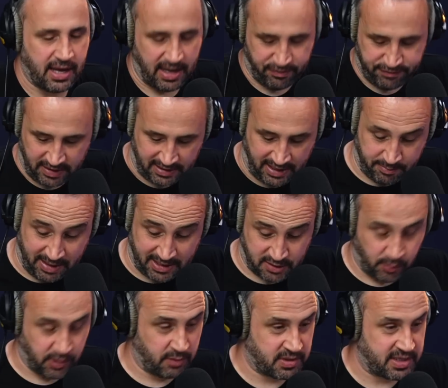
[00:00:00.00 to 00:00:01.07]
It felt like, based
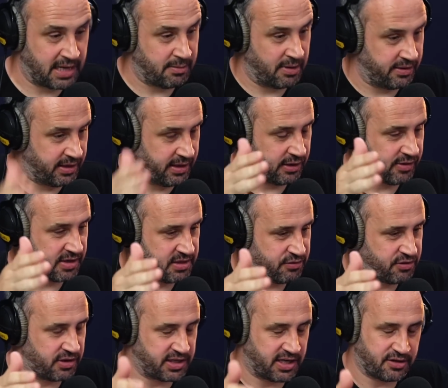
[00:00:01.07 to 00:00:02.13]
on what you were saying about the aggressive
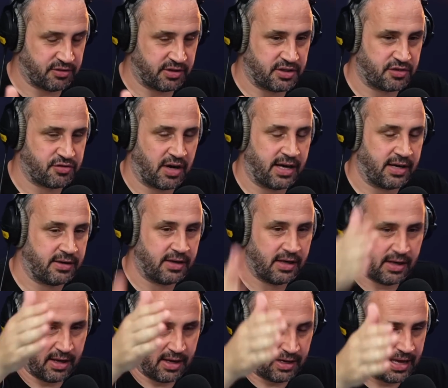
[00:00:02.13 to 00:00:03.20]
trajectory to try and
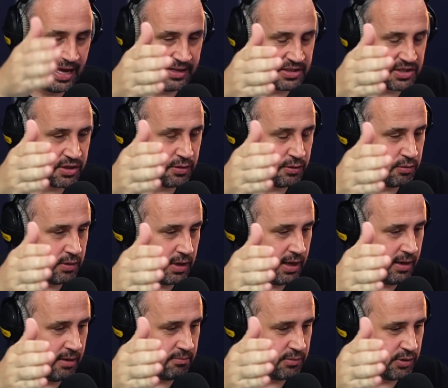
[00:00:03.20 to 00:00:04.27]
get into
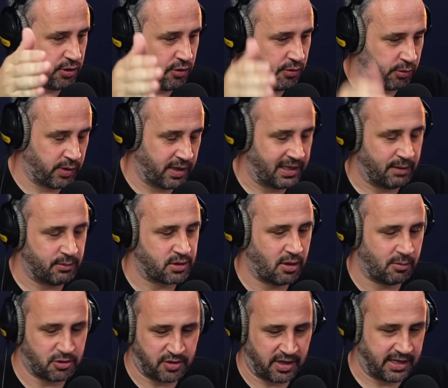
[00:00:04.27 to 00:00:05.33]
Europe quickly, it was
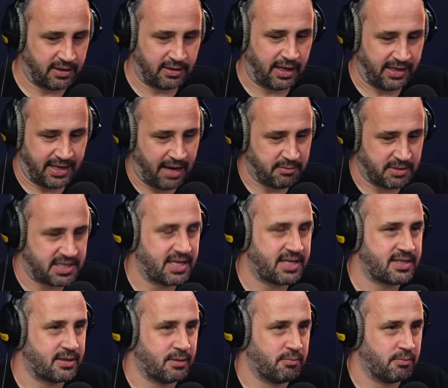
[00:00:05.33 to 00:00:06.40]
almost trying to game the
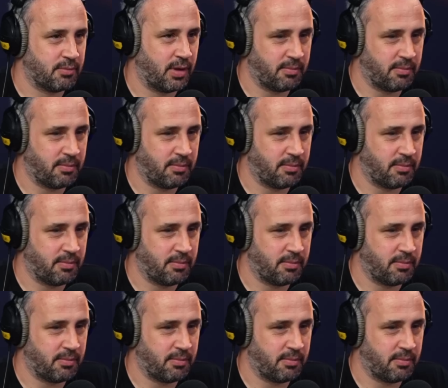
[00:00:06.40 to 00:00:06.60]
system.